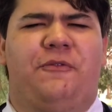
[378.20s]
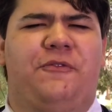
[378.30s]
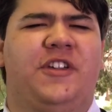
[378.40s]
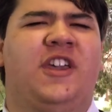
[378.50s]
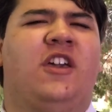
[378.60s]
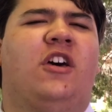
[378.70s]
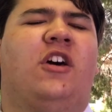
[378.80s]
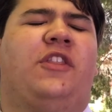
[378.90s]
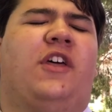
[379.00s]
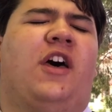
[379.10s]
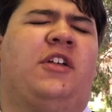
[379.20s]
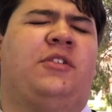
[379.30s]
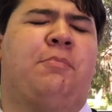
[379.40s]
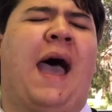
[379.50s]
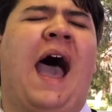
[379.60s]
Feel the
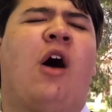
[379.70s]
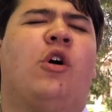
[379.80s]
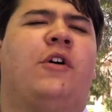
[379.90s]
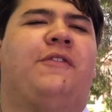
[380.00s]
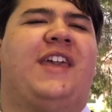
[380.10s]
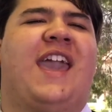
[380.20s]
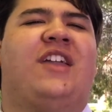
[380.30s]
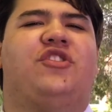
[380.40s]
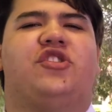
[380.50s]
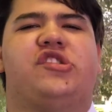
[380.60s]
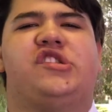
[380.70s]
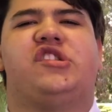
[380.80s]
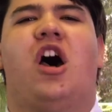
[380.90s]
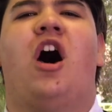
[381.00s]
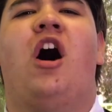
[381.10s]
power of the angel's
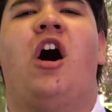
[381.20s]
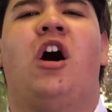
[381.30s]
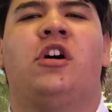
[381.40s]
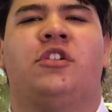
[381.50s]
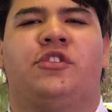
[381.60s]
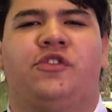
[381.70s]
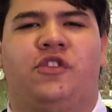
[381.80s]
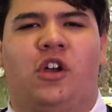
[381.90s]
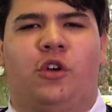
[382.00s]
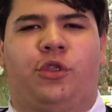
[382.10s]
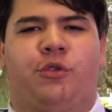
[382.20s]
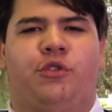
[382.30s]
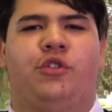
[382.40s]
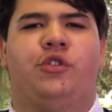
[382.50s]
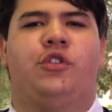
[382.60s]
songs flow
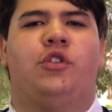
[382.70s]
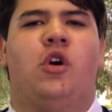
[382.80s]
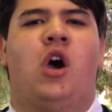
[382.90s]
through you.